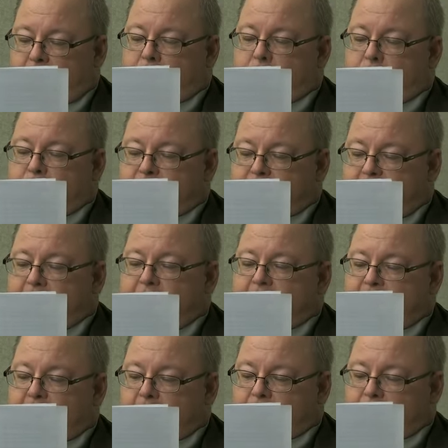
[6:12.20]
almost
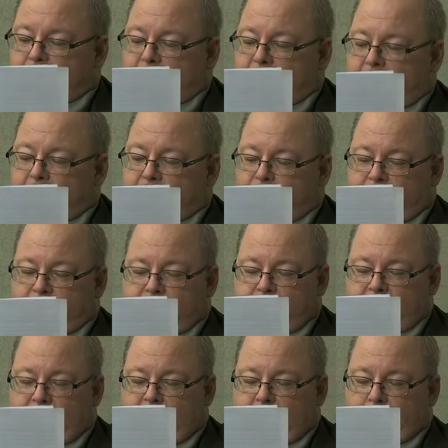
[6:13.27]
identical large amounts of
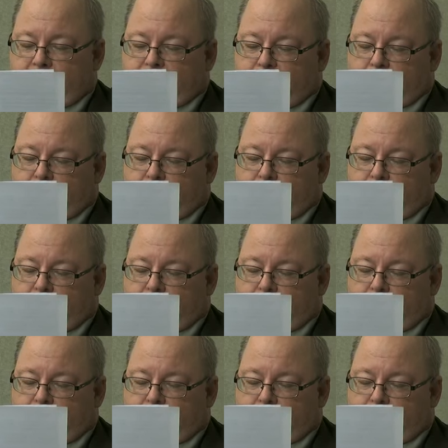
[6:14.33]
documents